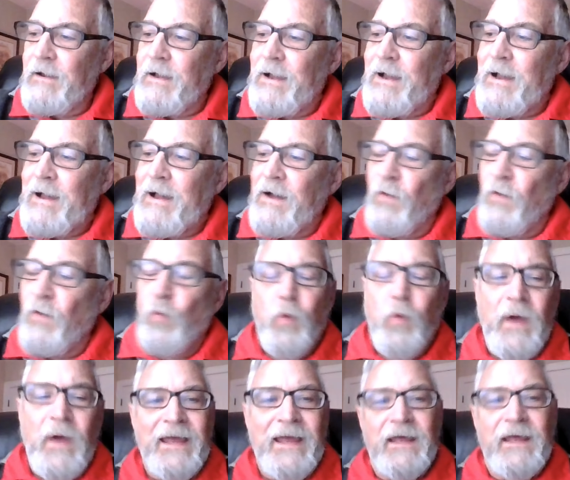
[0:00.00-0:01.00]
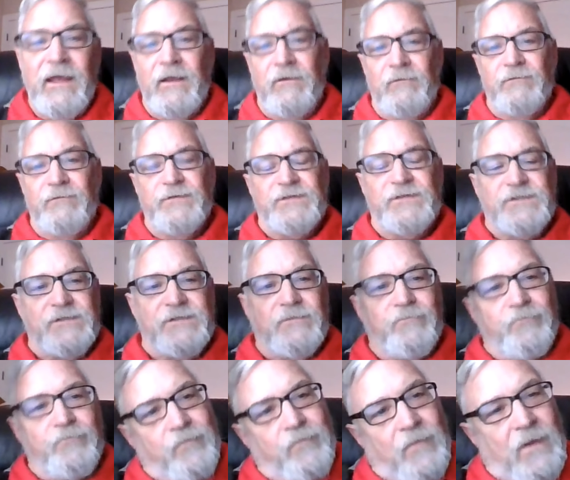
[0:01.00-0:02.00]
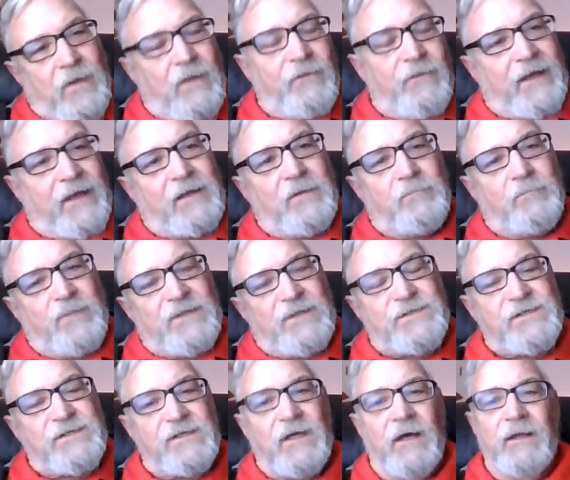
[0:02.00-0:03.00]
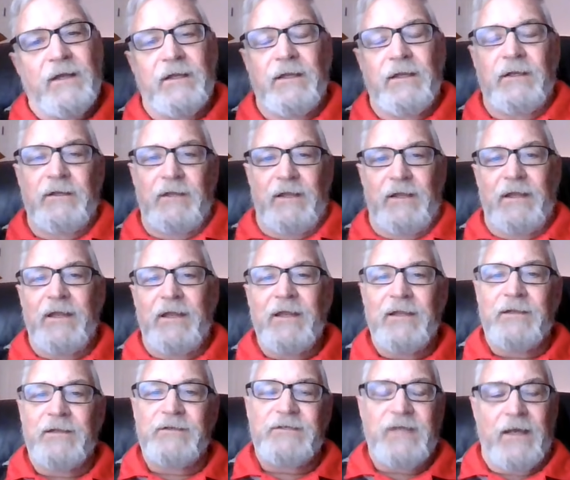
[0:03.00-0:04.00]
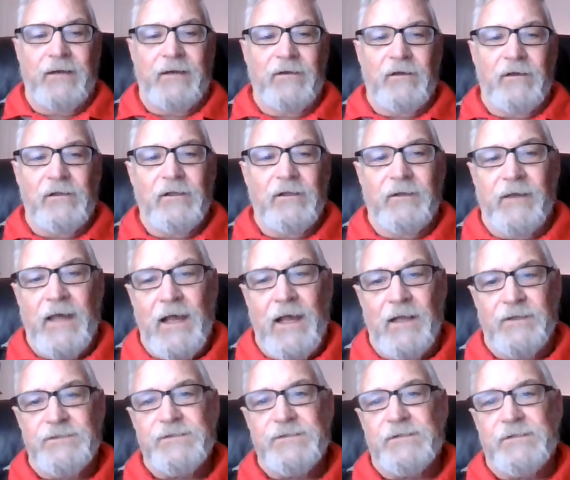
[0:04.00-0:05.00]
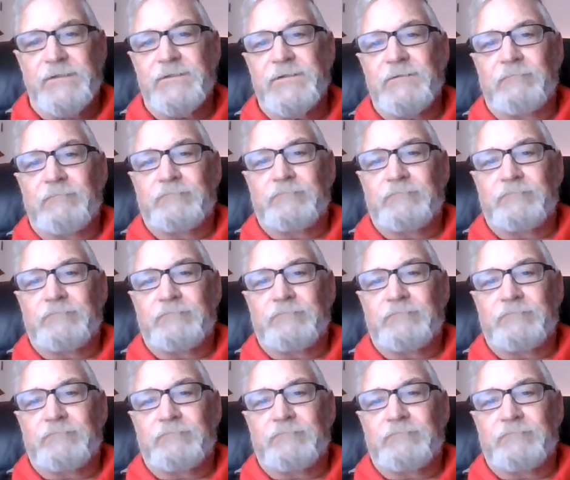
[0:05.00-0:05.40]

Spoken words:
waves that can be studied in technical analysis.